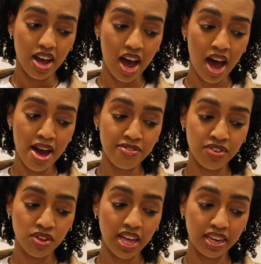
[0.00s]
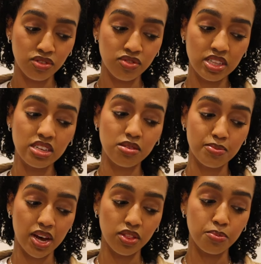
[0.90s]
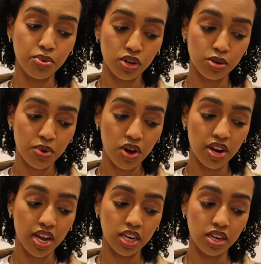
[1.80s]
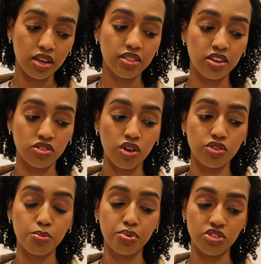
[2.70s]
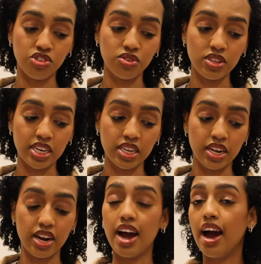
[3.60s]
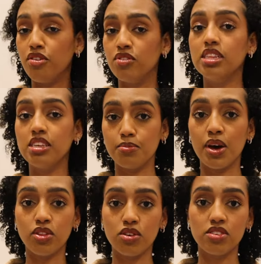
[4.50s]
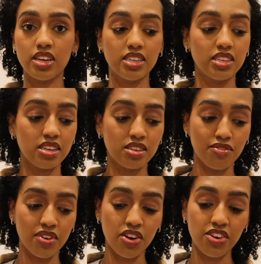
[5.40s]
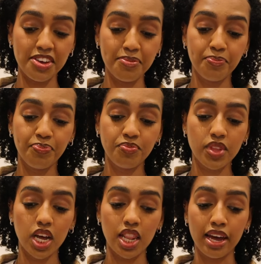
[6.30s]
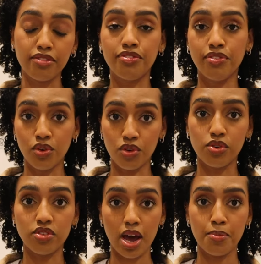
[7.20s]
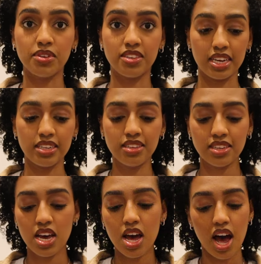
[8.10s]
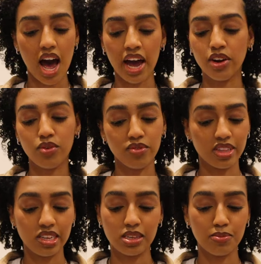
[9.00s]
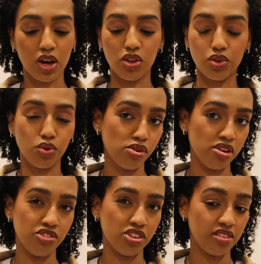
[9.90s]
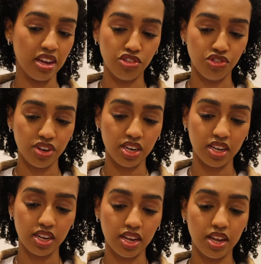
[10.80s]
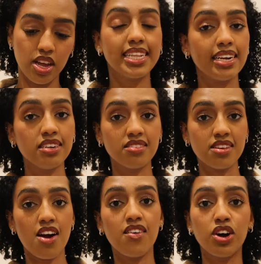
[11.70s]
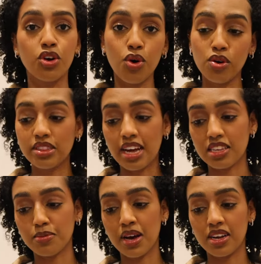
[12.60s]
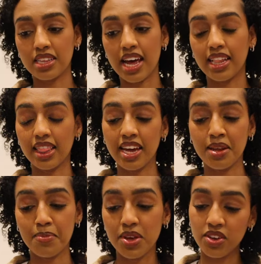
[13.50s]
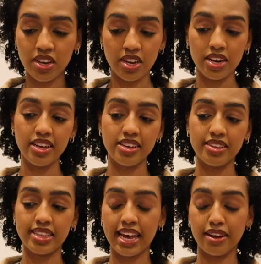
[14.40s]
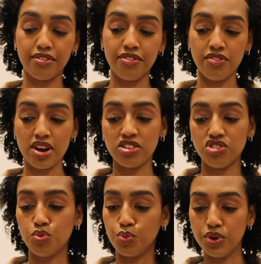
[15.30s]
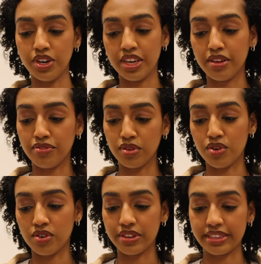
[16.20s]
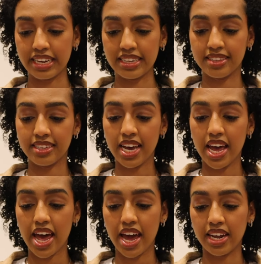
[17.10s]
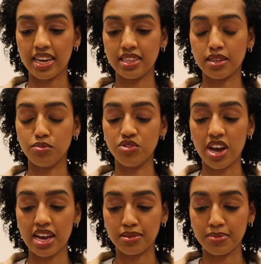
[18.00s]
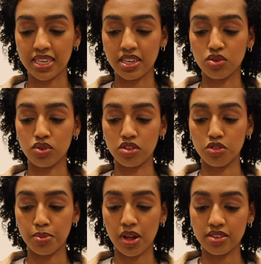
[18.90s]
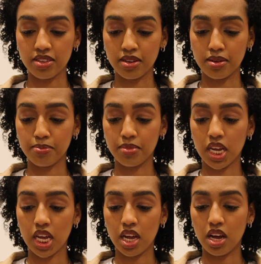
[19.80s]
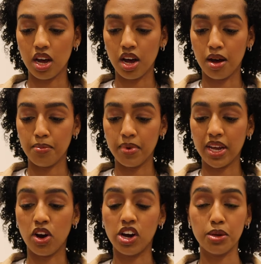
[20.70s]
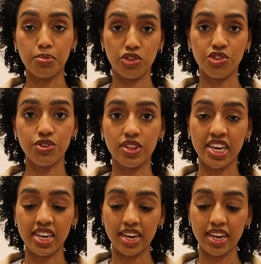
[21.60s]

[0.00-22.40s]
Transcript: I feel like I really smell the bergamot and there's also patchouli in there. I really smell those scents. It's a very like floral type of scent. I don't really smell the orange and tangerine in it. Then the Zara Gold that smells like Lady Million is like a fresh woody floral scent and has some jasmine, orange blossom, and honey patchouli in